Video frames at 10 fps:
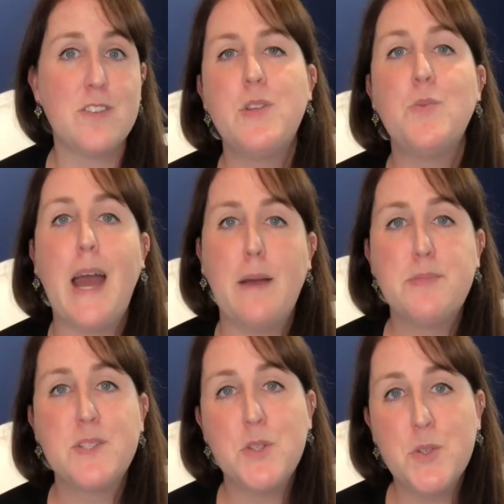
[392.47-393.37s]
But you
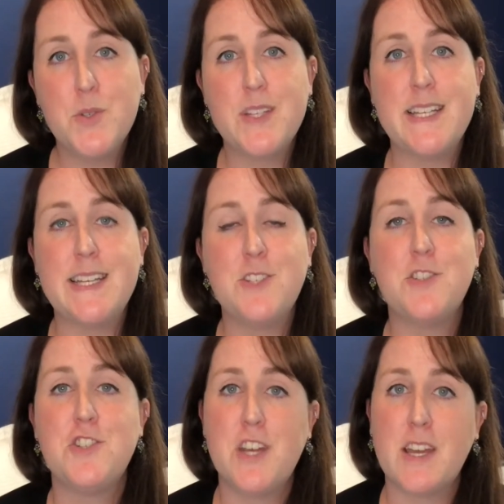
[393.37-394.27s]
absolutely need
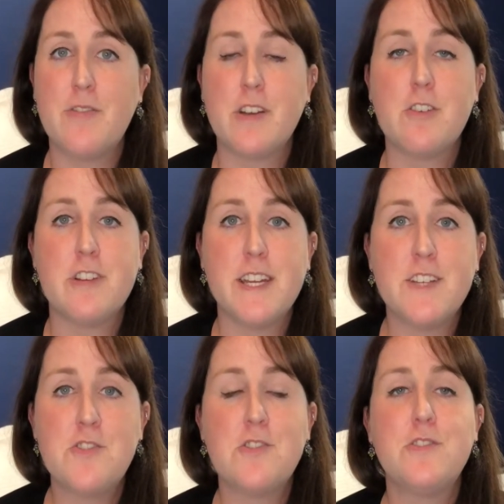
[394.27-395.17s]
to check for
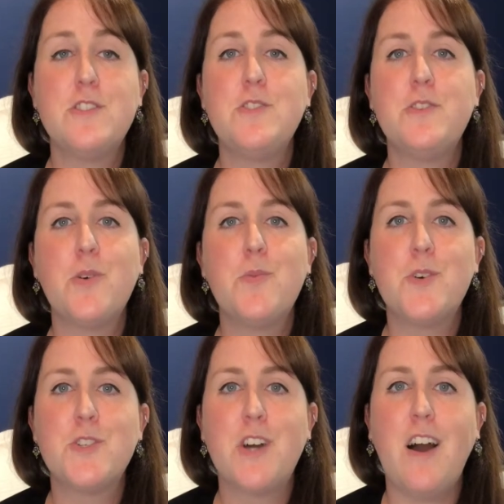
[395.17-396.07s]
credentials. You don't
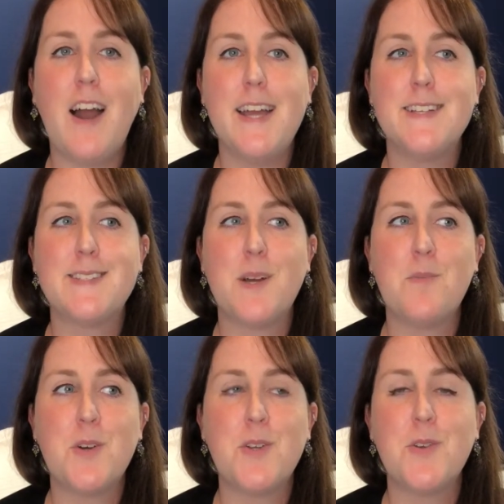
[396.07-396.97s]
want to hire
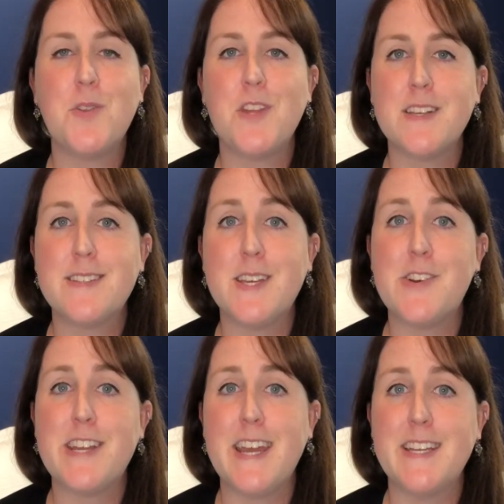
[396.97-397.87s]
someone who thinks they're
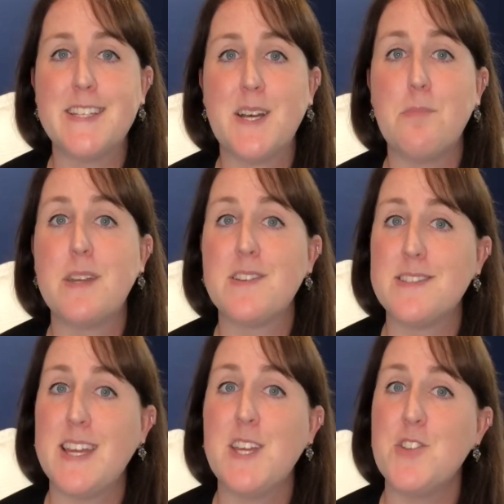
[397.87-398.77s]
an editor because
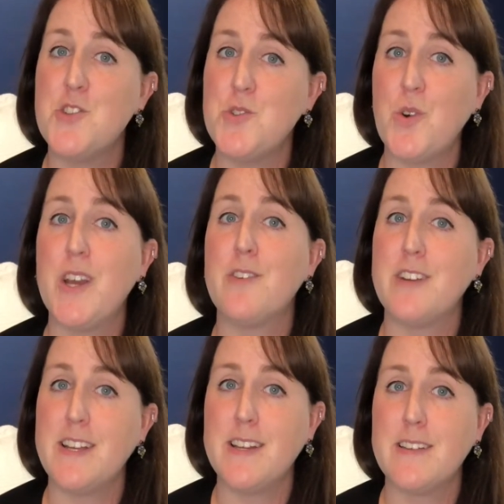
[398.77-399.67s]
they enjoy
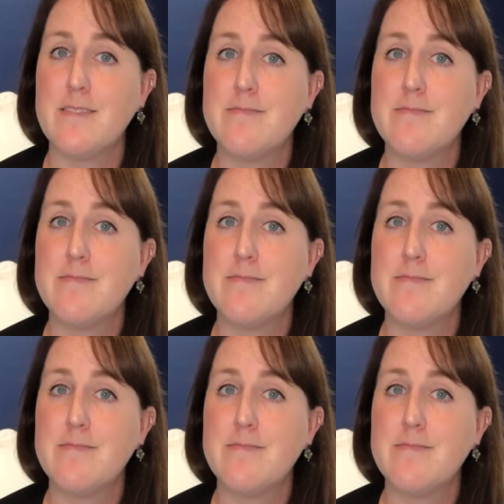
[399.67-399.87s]
reading.